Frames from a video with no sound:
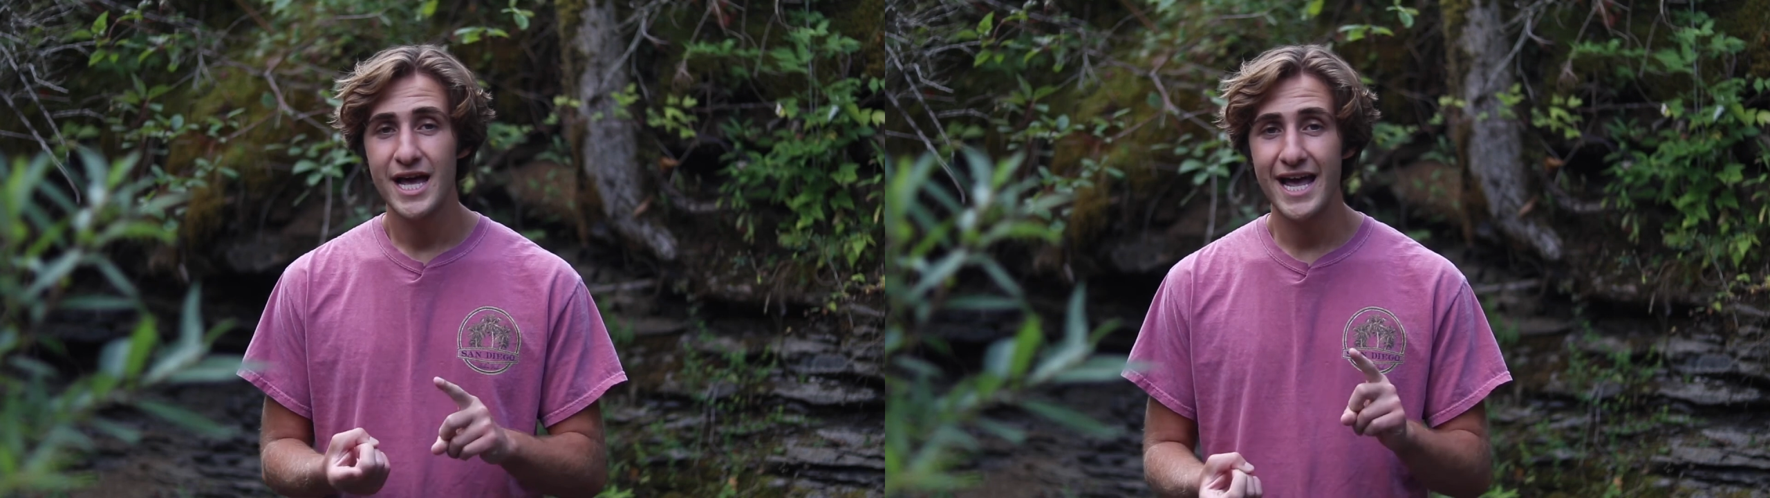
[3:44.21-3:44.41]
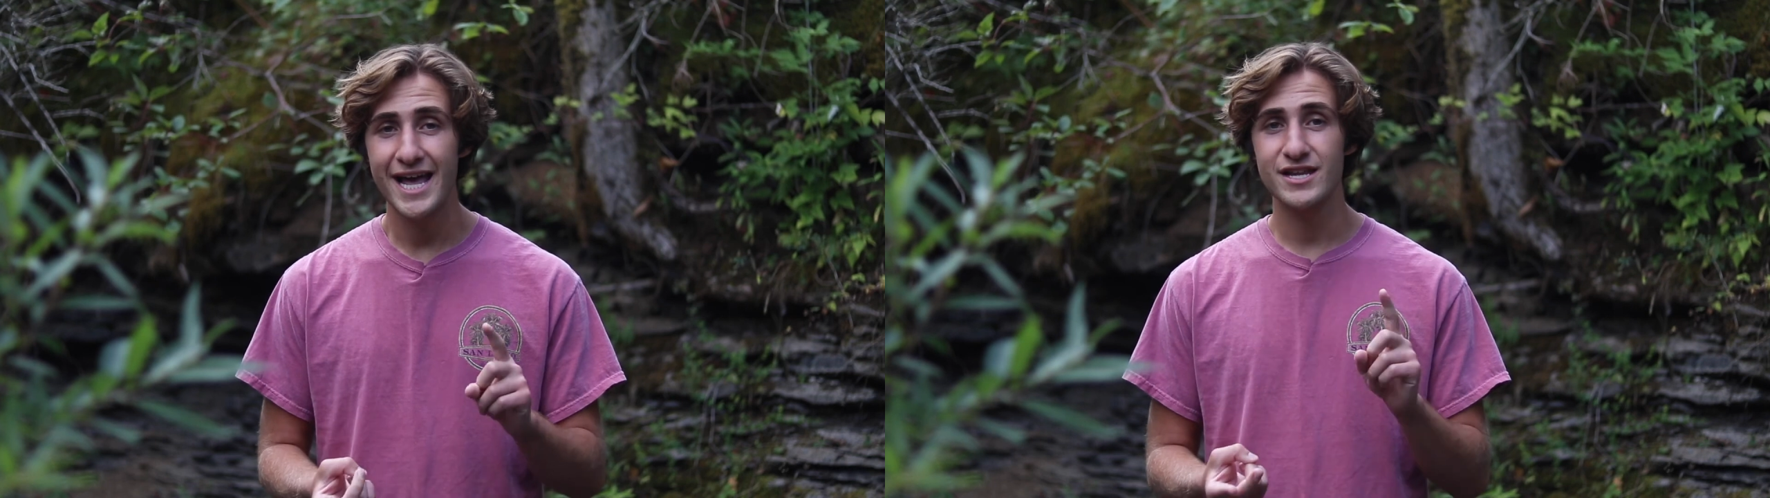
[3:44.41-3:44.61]

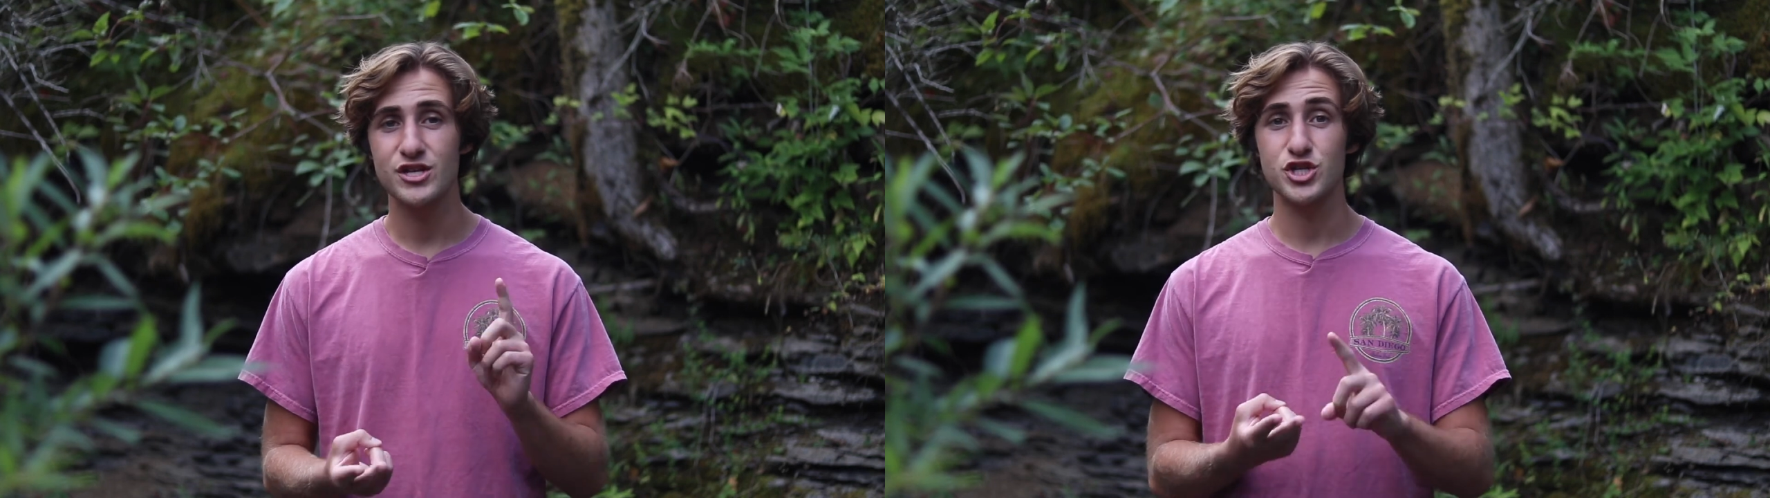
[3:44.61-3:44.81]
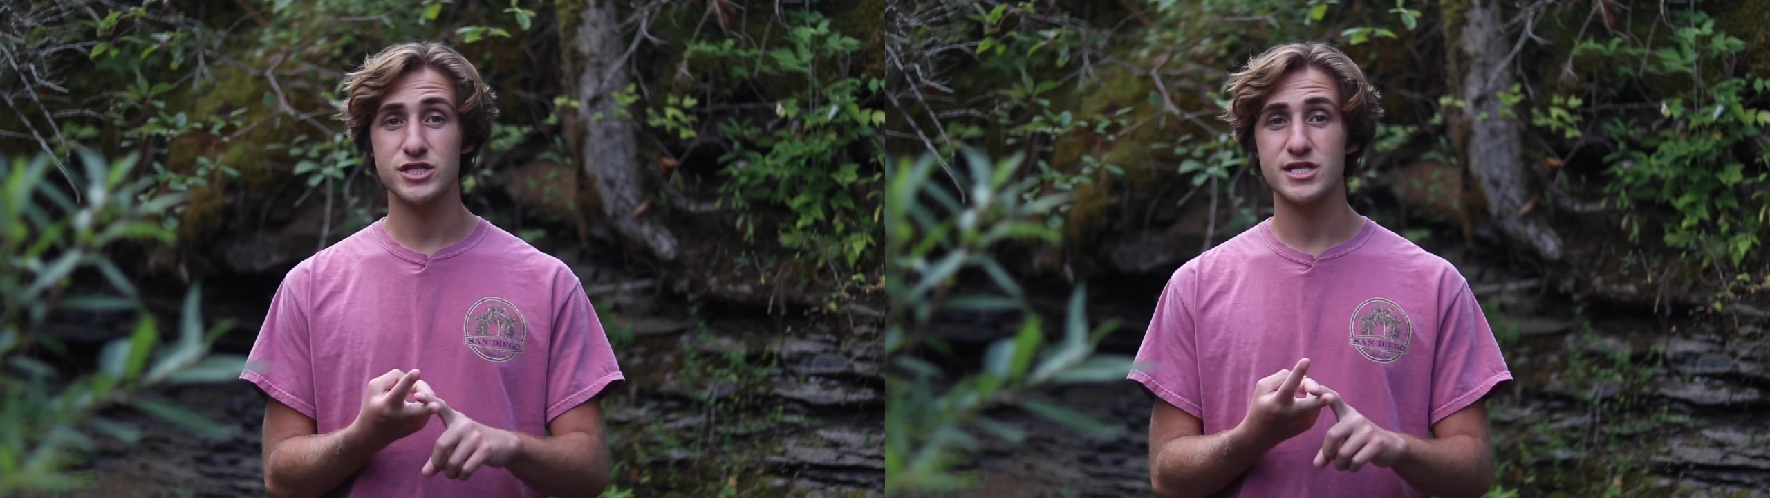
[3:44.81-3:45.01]
and
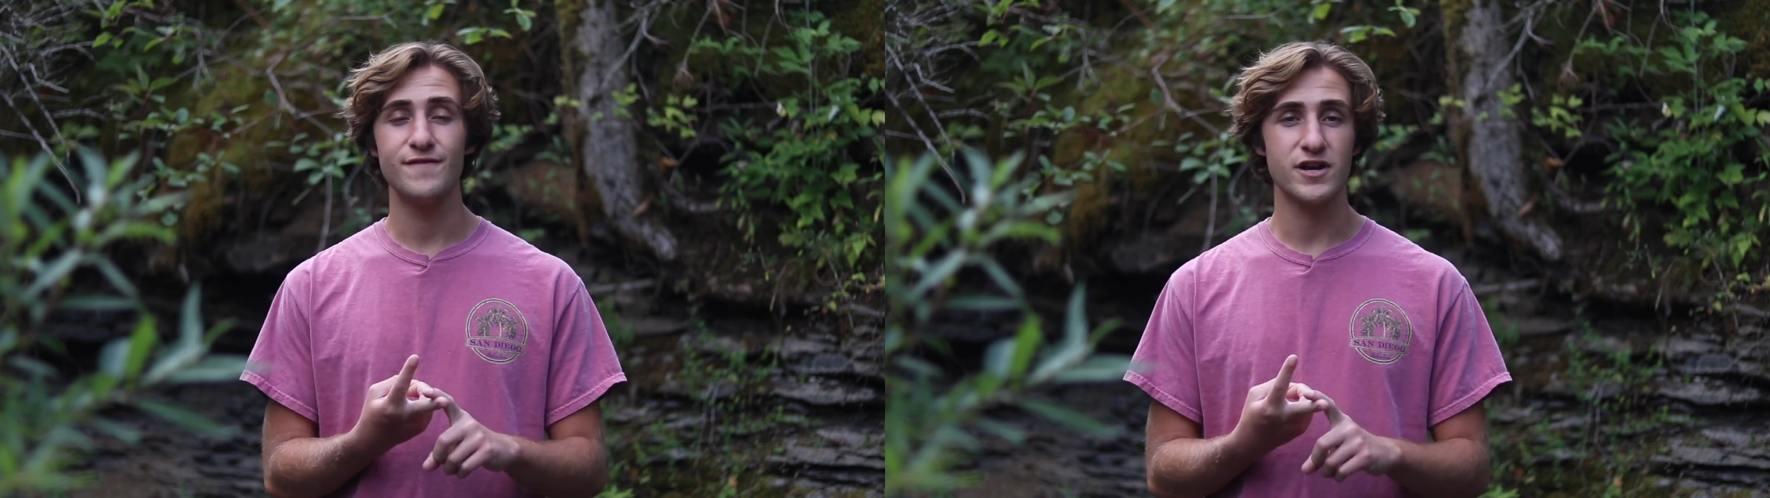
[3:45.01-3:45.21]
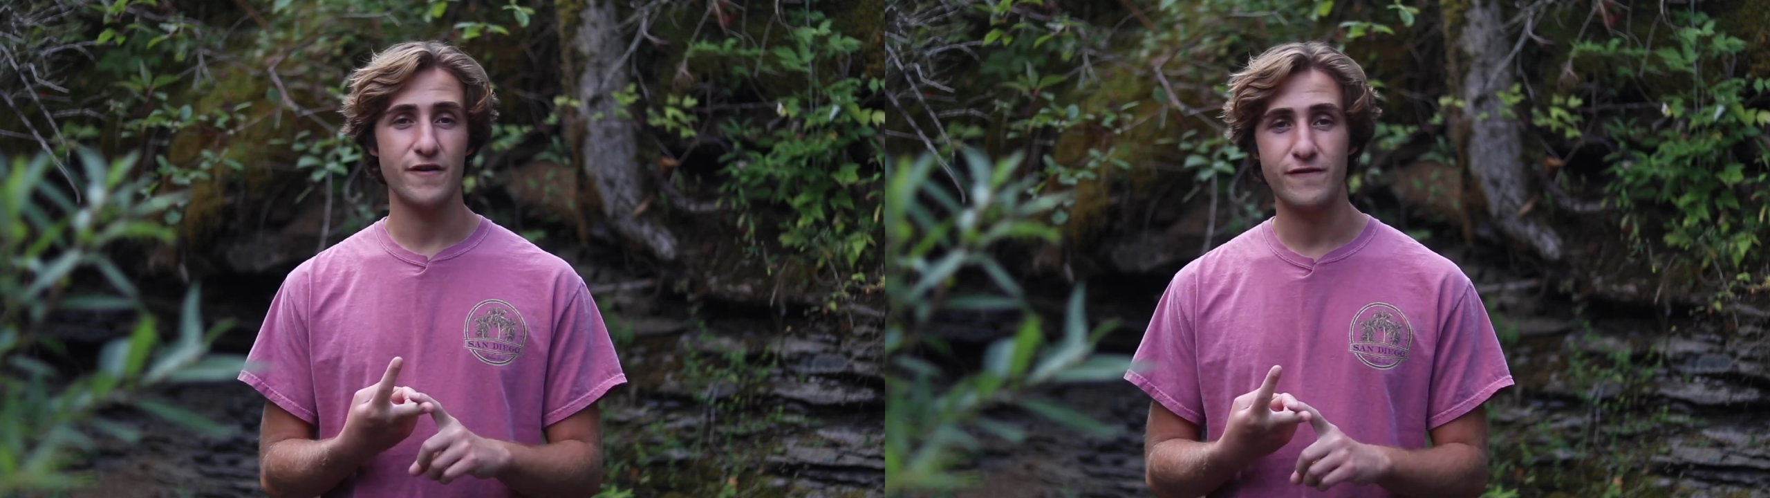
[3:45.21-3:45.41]
just
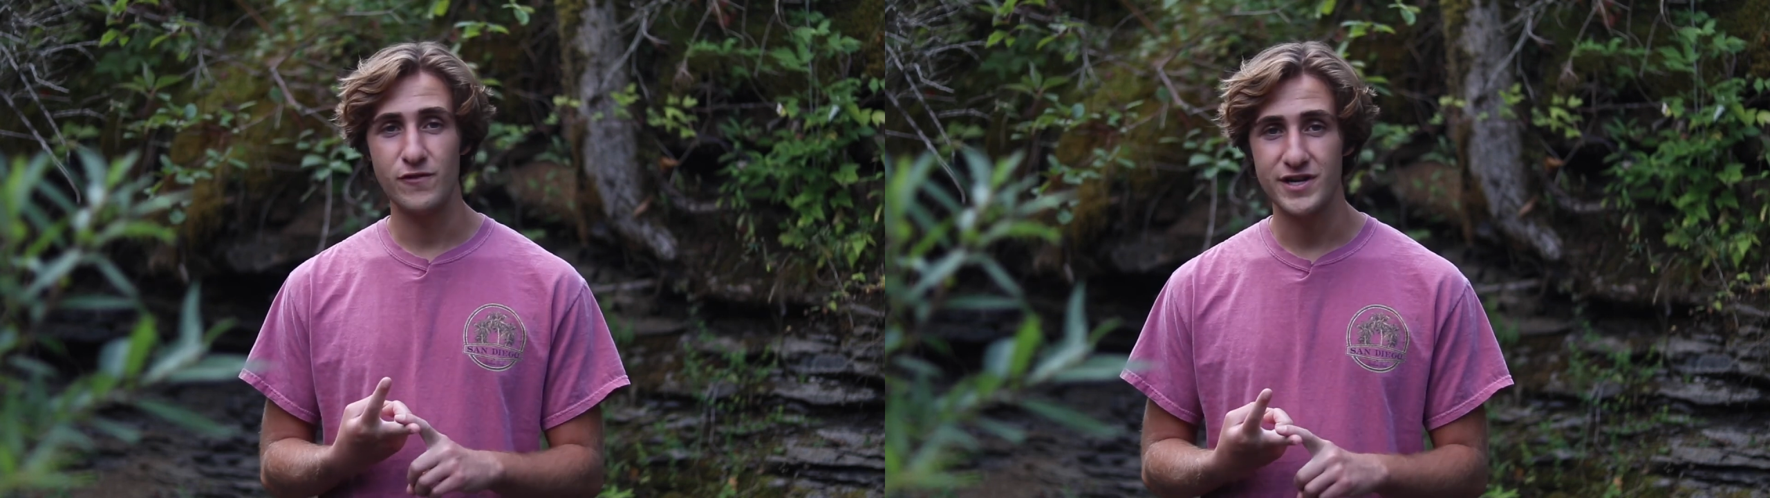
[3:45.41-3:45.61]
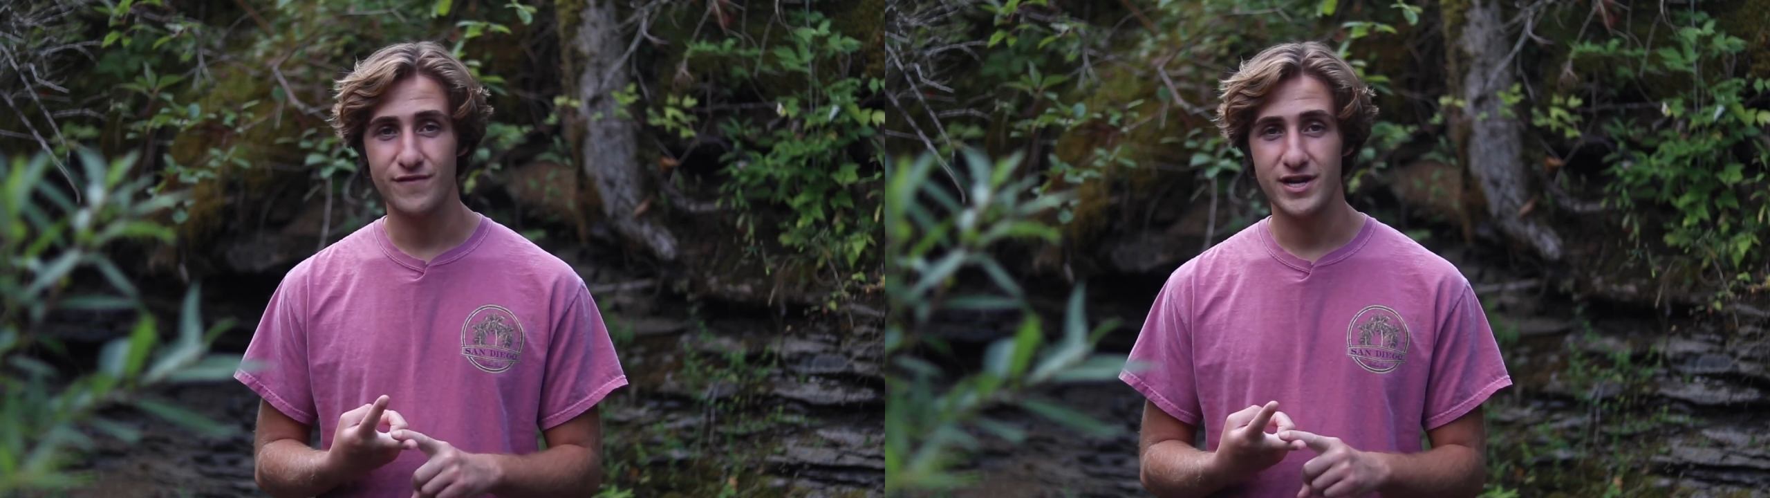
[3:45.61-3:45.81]
living off of
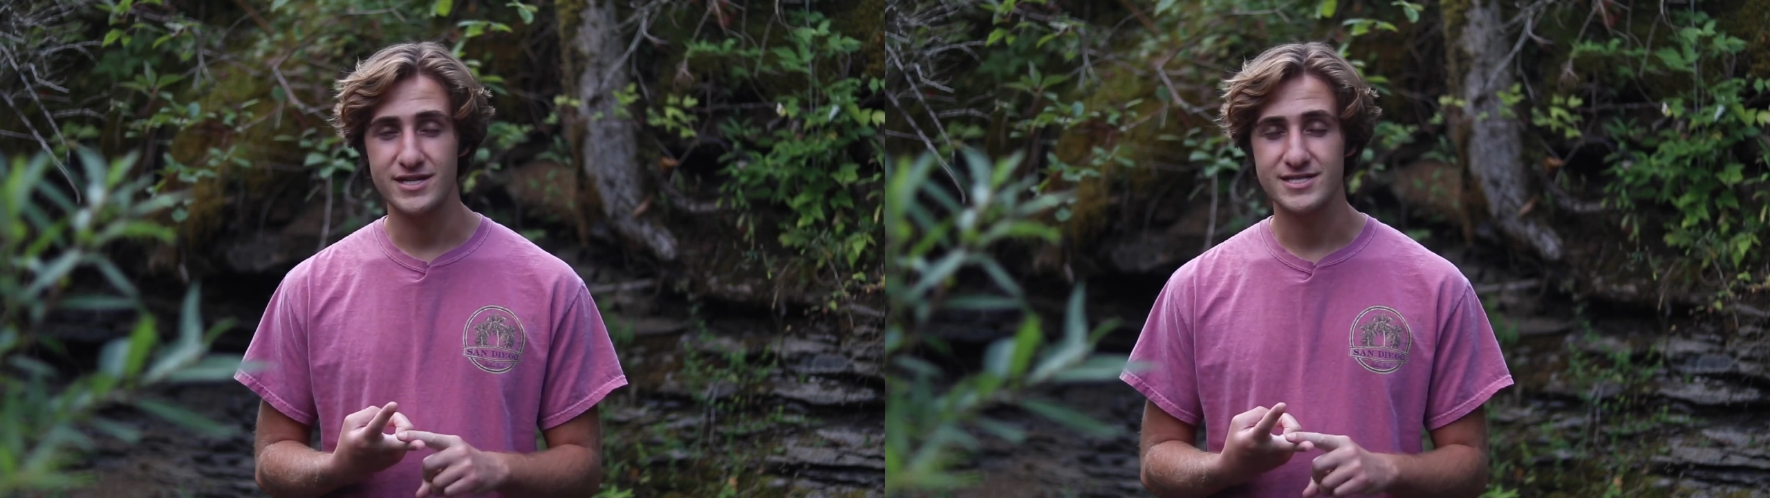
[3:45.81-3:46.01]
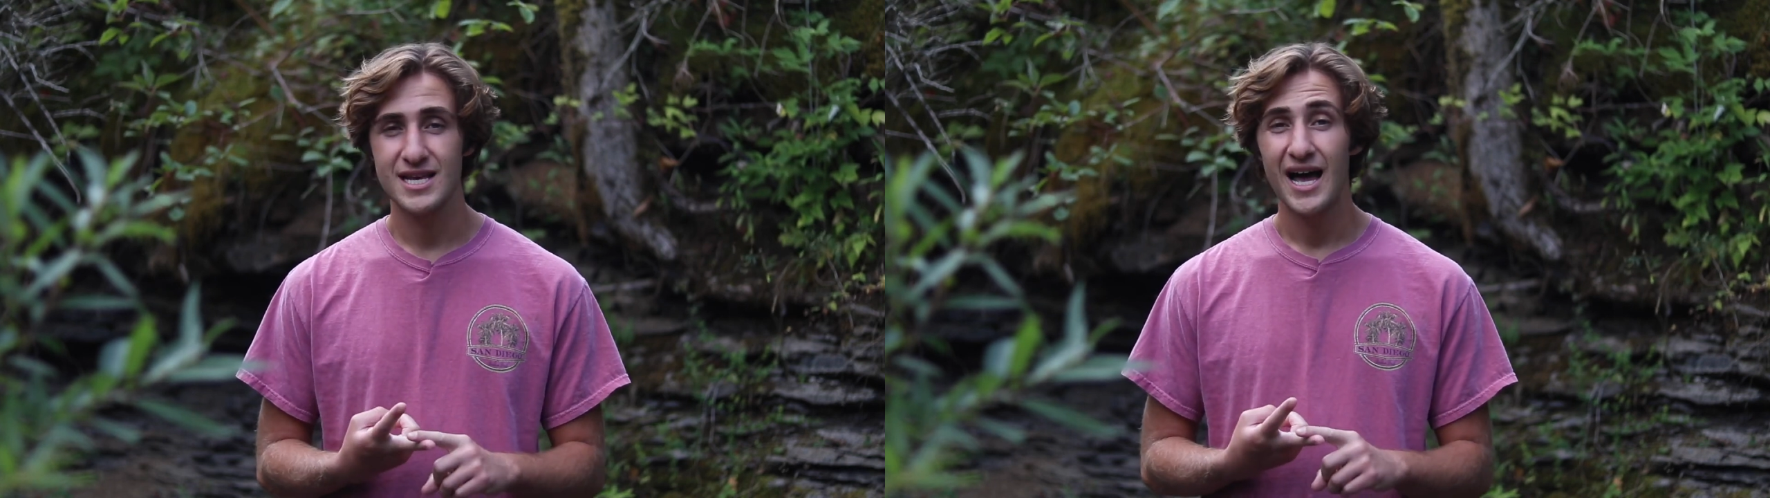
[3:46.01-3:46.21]
your
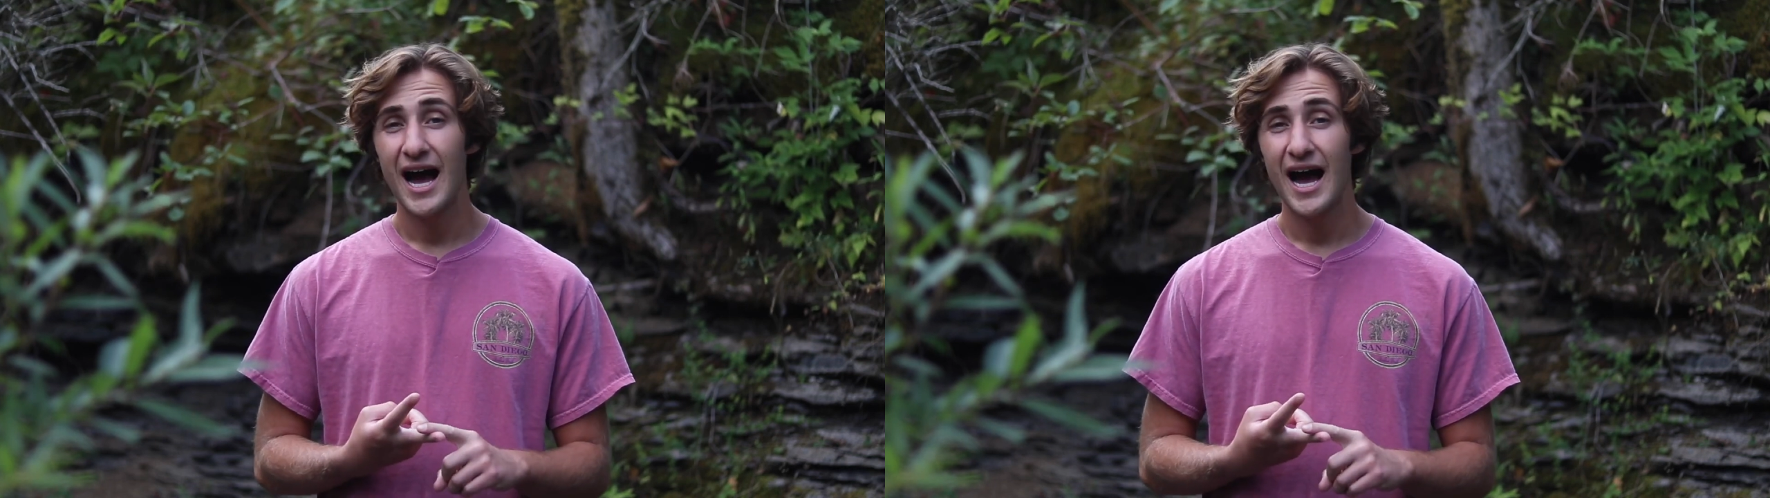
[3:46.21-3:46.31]
dividends.